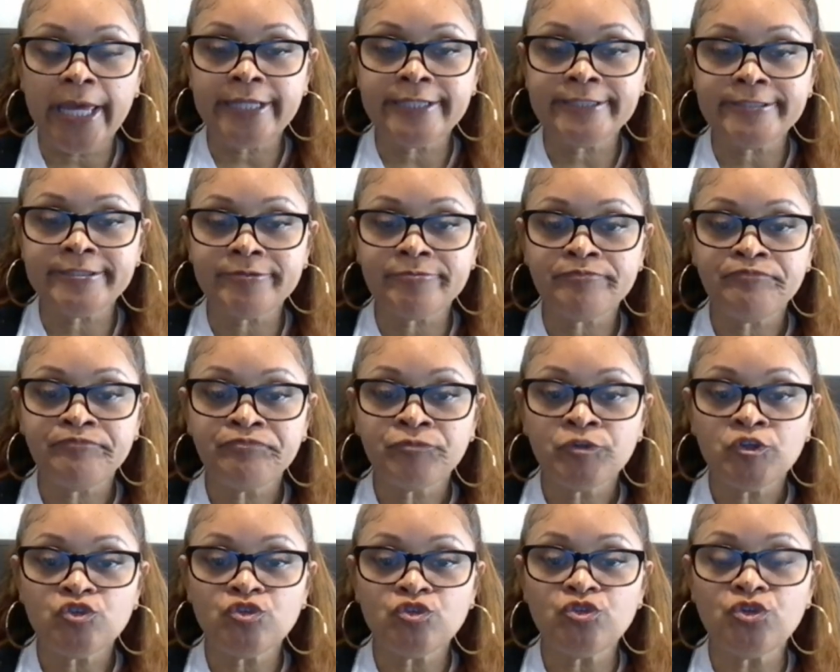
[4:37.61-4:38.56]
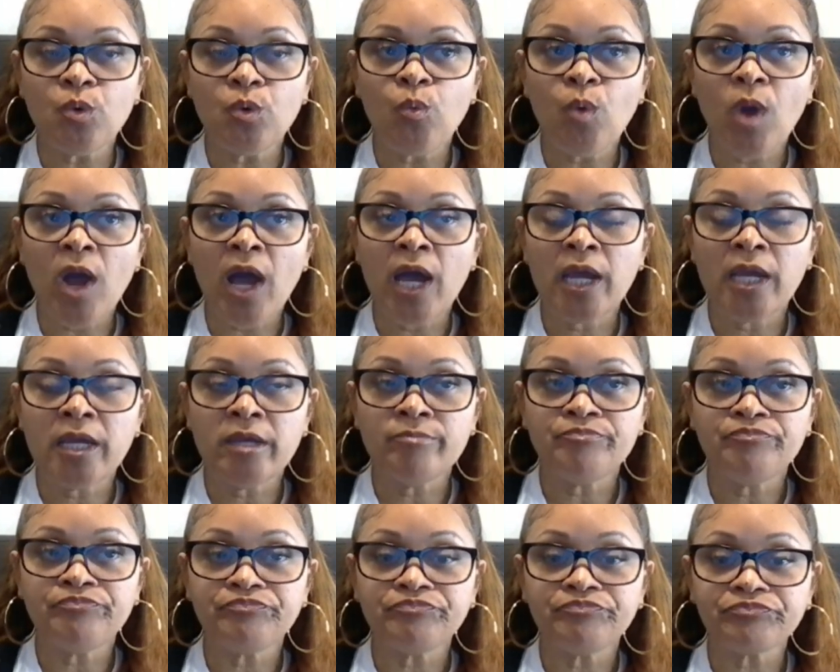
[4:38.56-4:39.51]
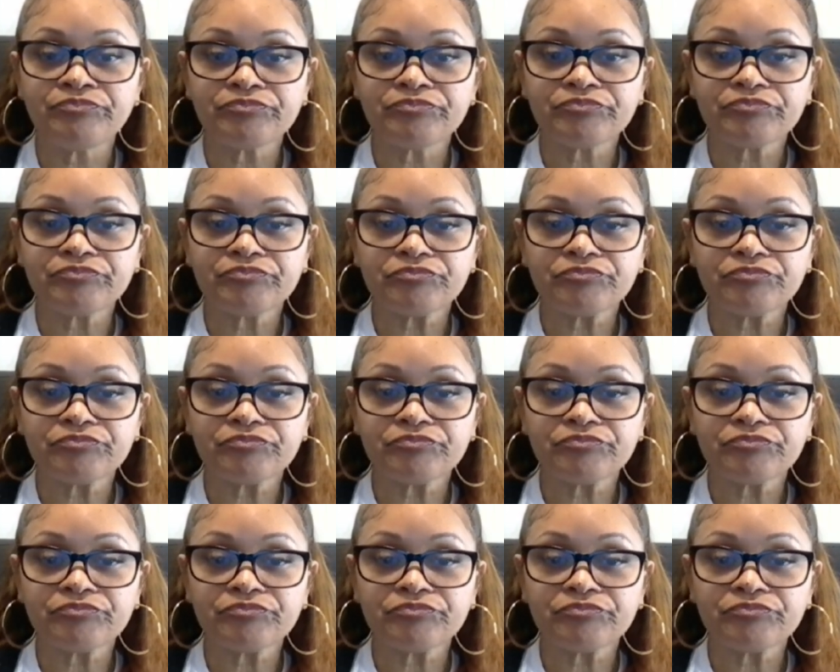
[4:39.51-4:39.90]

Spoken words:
And so why